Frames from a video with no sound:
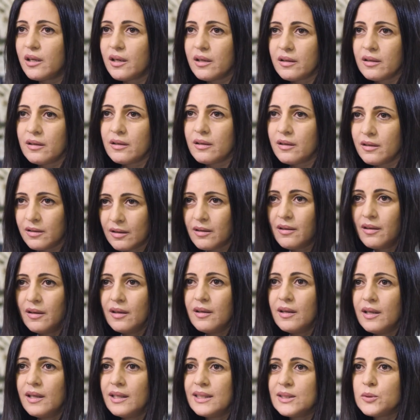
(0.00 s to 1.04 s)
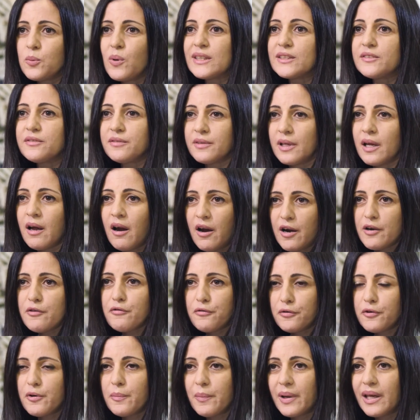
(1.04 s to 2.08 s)
and it was
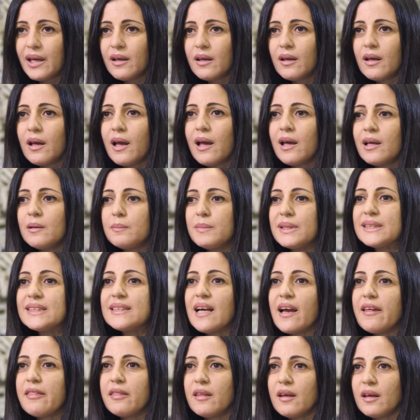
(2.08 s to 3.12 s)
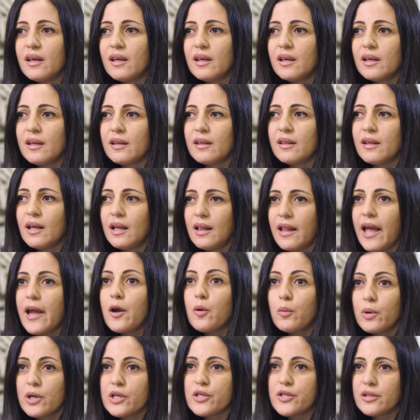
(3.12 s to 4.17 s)
hard for me. And besides the
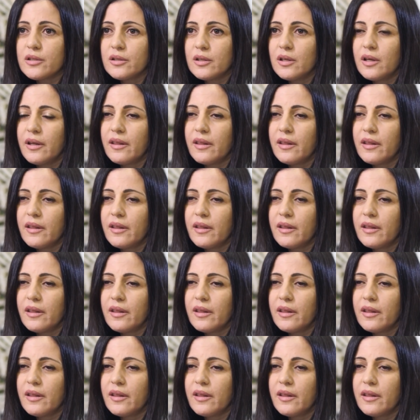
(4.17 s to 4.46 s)
language,